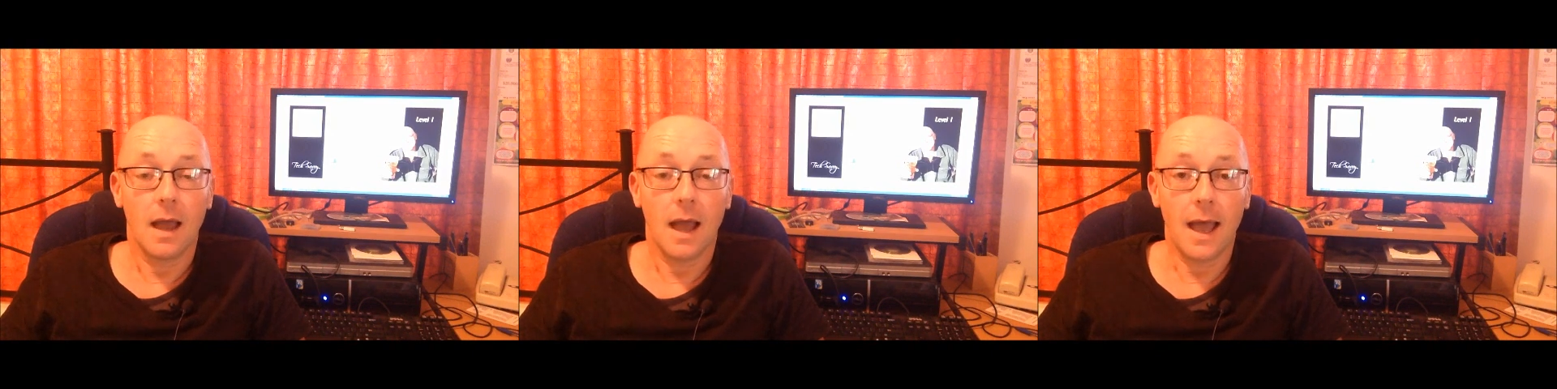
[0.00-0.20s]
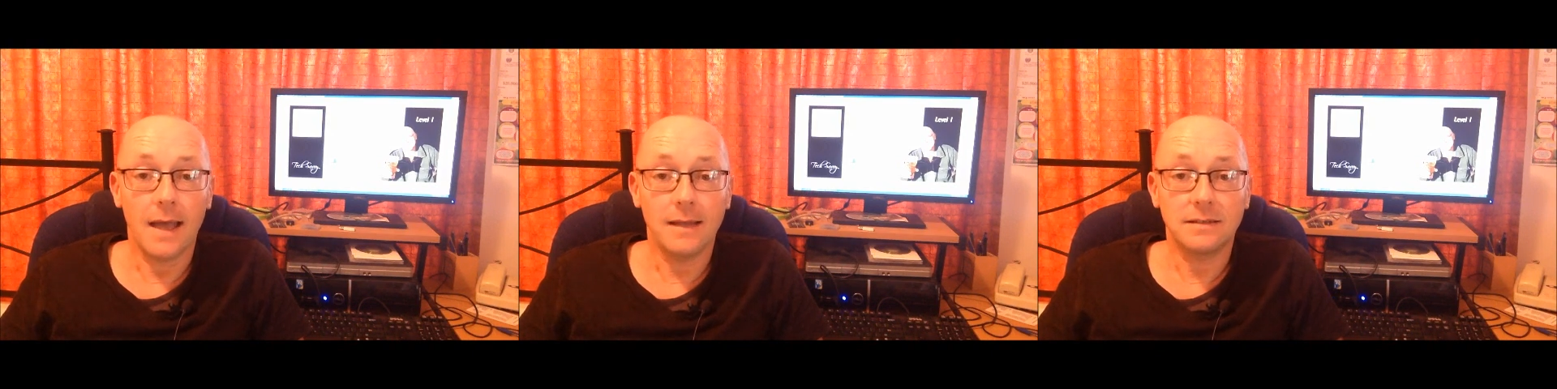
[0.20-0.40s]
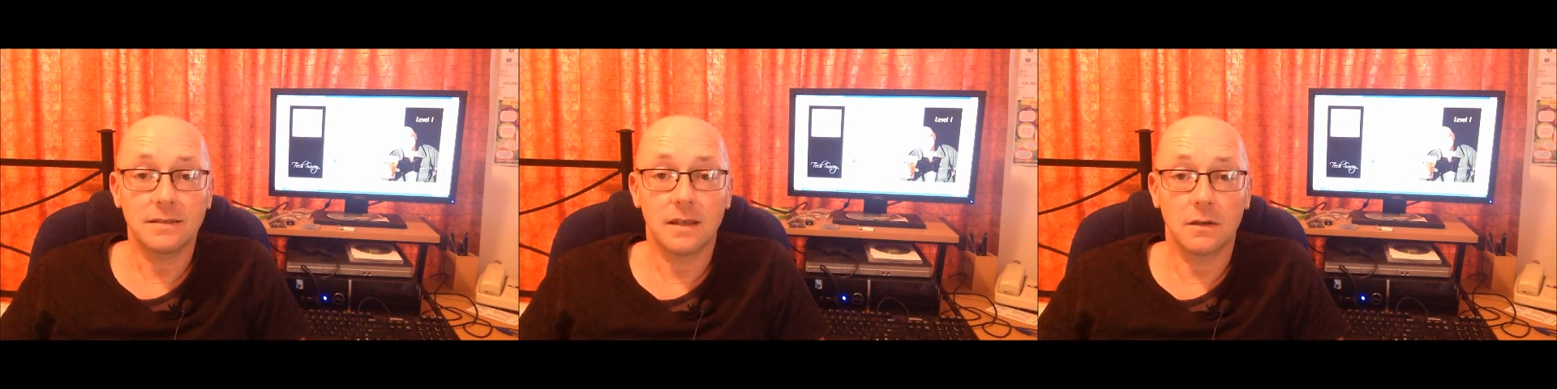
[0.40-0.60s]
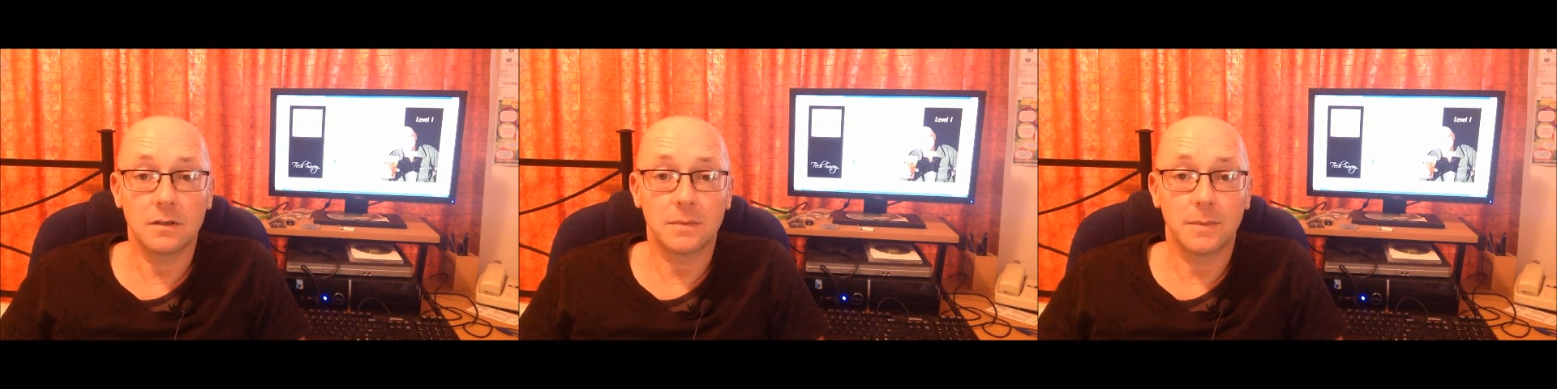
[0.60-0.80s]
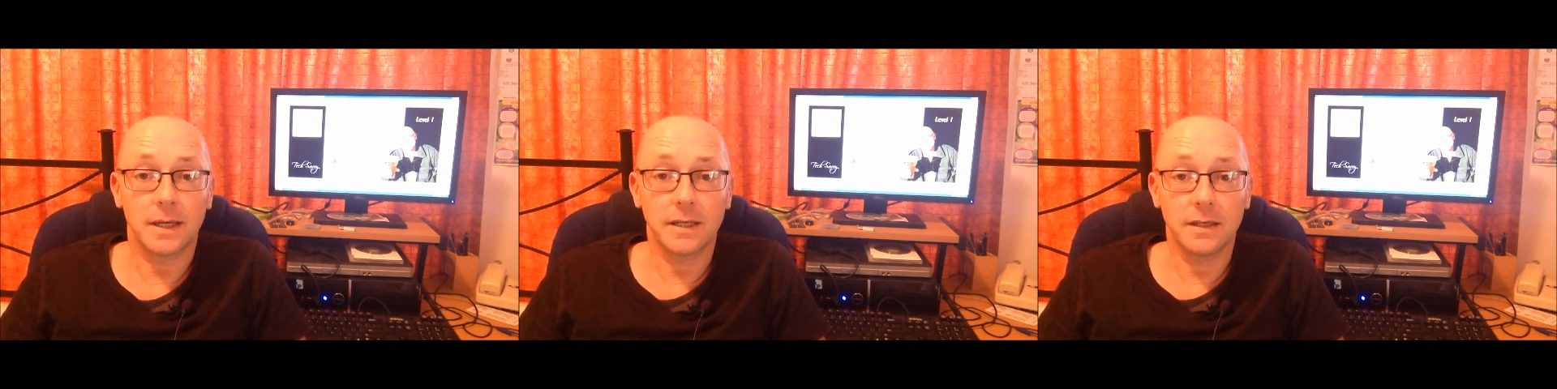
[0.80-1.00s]
And go
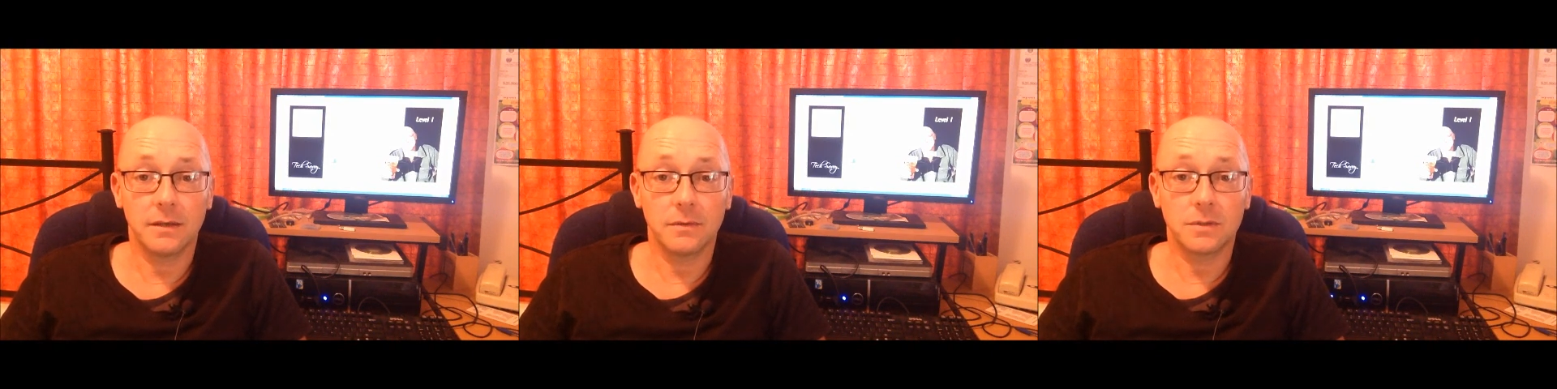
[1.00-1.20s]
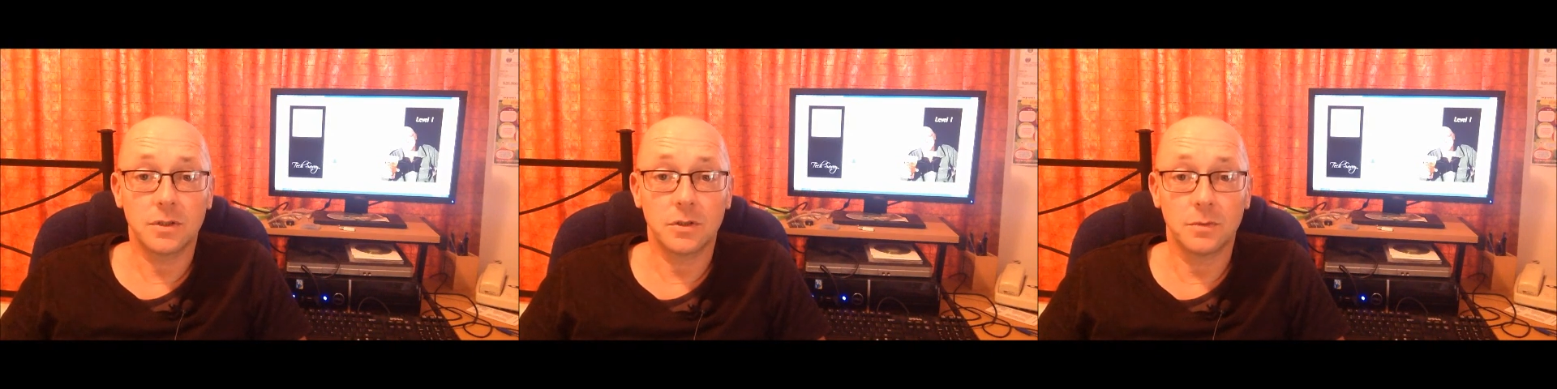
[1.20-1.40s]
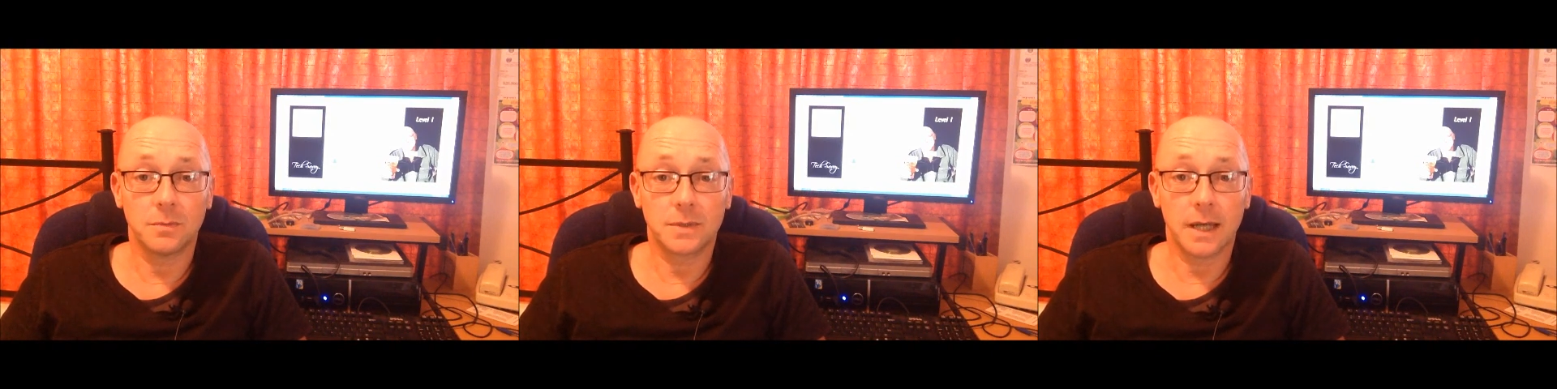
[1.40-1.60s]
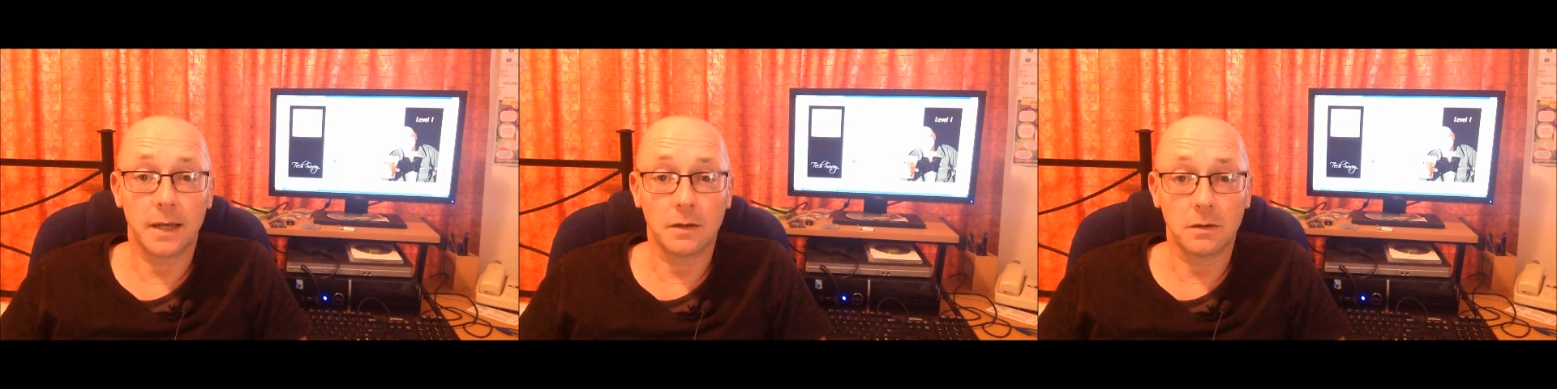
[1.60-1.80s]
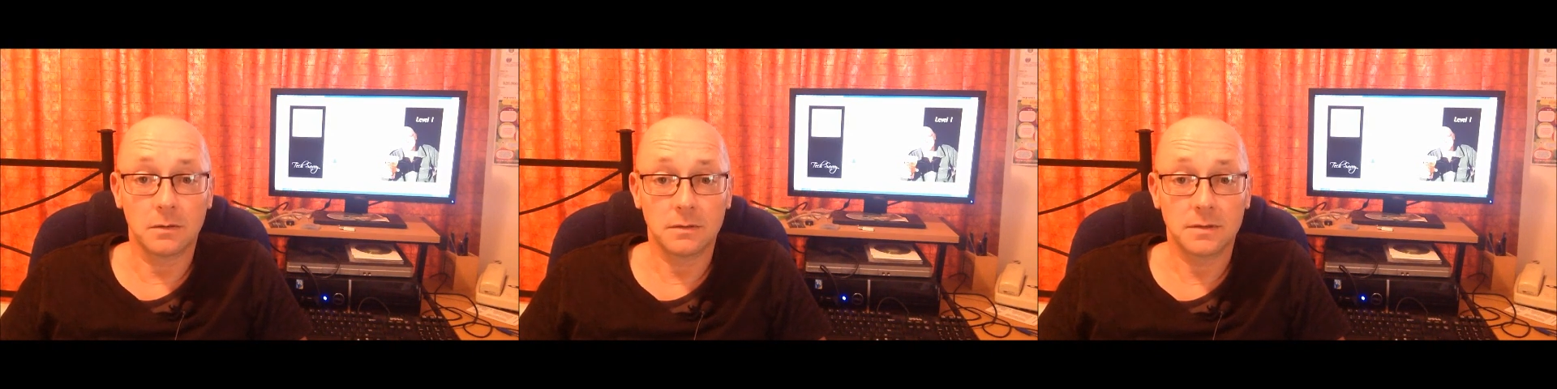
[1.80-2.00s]
to my YouTube
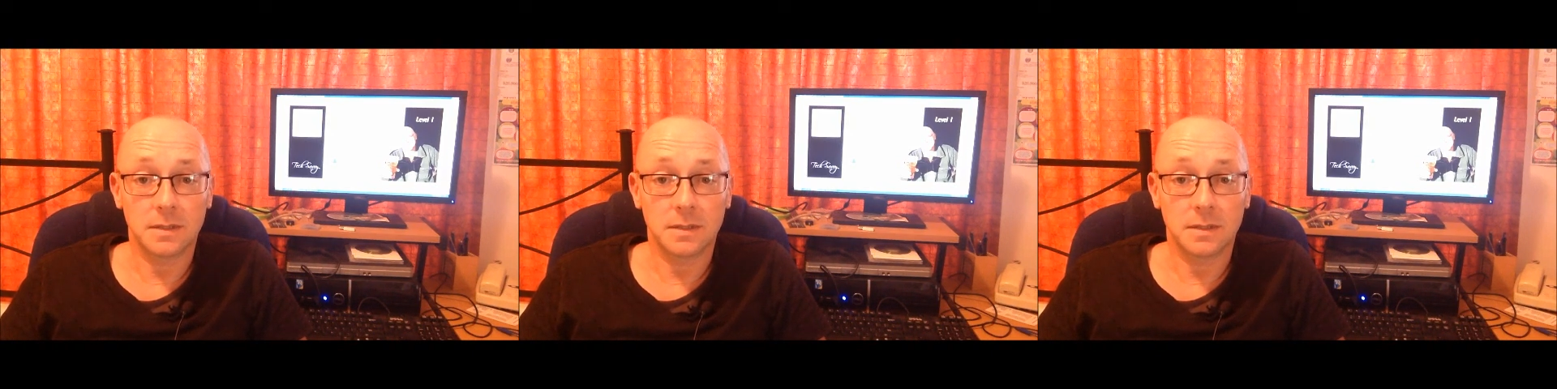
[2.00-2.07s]
channel.